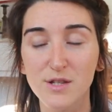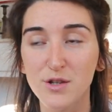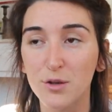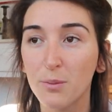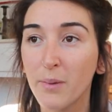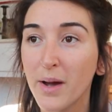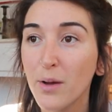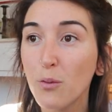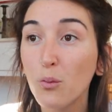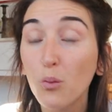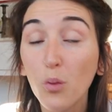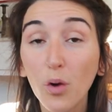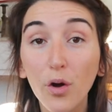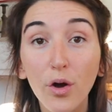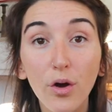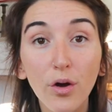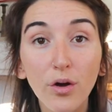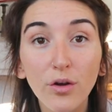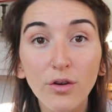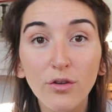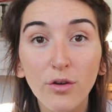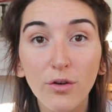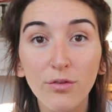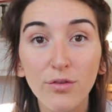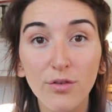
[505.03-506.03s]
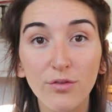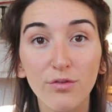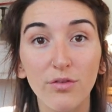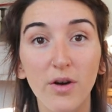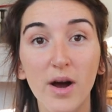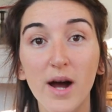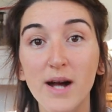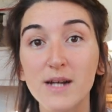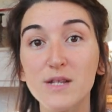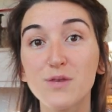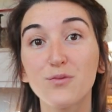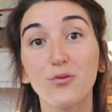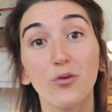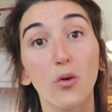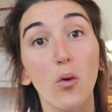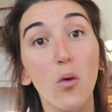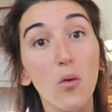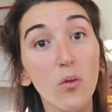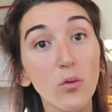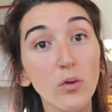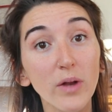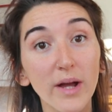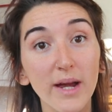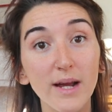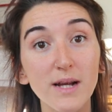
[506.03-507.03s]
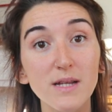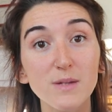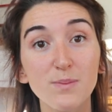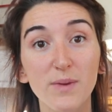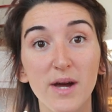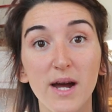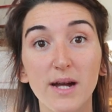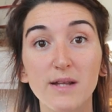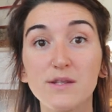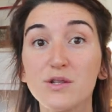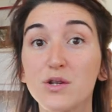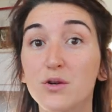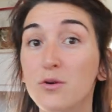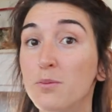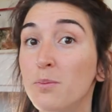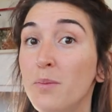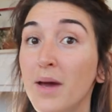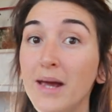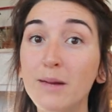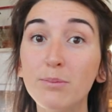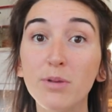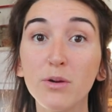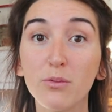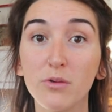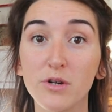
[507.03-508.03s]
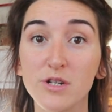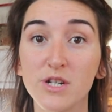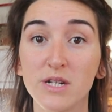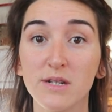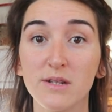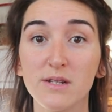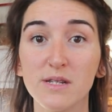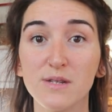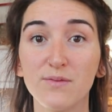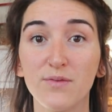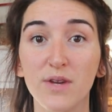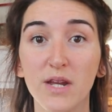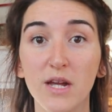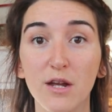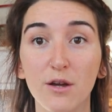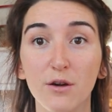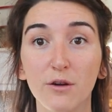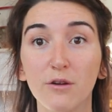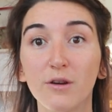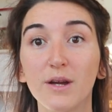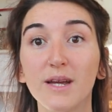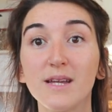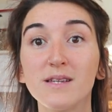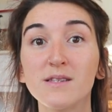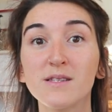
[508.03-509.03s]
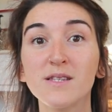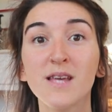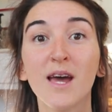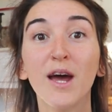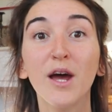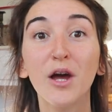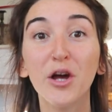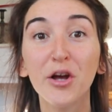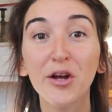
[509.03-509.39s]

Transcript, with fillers: So my word of advice for all expats who may be watching this video is